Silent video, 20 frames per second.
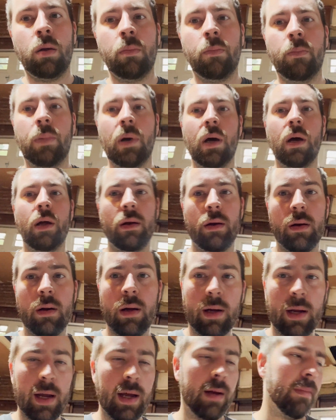But
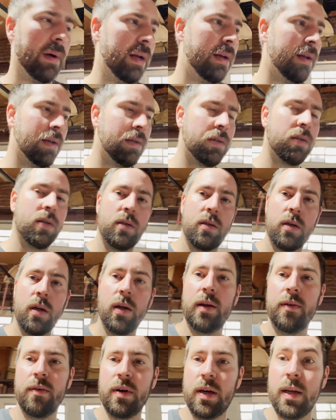again, my Tesla's not
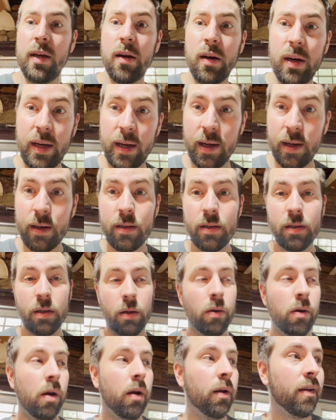even here yet,
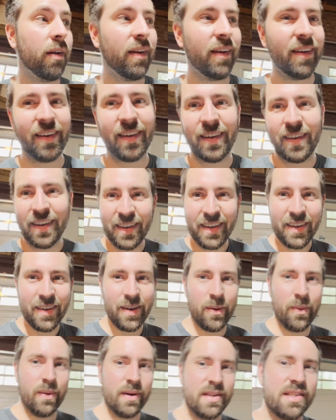so
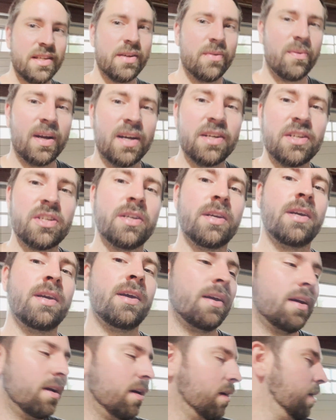what's the rush?
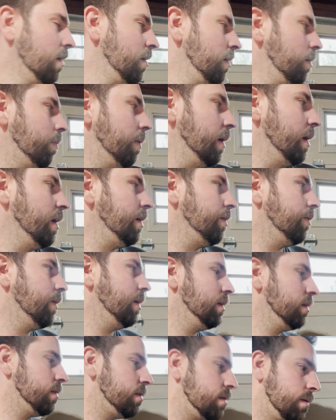But
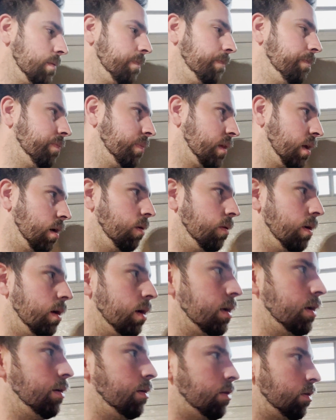anyways, I'll
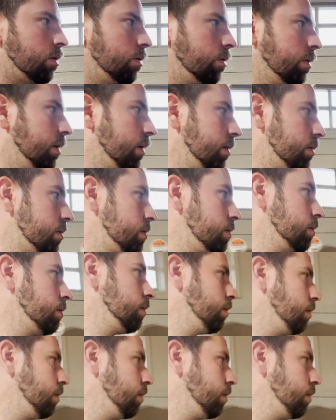walk you through this.